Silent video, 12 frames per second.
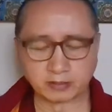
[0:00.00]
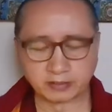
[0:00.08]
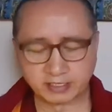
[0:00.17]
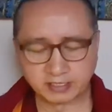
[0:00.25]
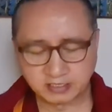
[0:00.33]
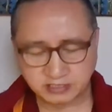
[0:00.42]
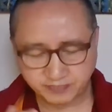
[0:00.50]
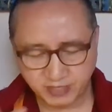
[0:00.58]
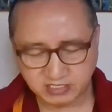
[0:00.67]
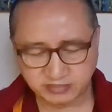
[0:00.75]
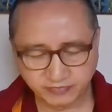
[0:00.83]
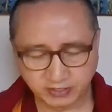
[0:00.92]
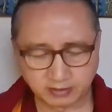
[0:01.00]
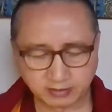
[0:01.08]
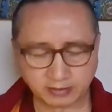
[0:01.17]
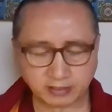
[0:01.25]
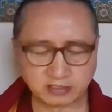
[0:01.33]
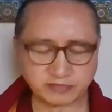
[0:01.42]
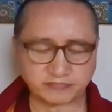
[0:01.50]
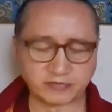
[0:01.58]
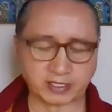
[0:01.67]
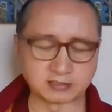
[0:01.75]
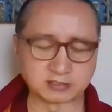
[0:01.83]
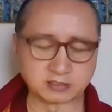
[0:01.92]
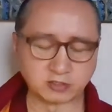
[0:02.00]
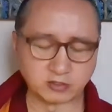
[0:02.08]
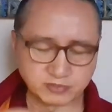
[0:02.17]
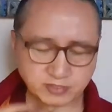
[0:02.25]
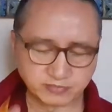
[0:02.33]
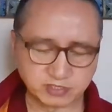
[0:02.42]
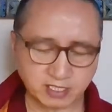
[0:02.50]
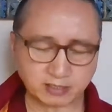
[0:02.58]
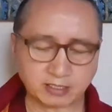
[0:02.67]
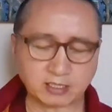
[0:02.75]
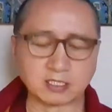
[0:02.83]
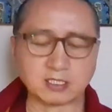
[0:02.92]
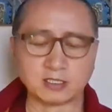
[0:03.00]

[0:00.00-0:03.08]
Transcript: then specific defect of samsara,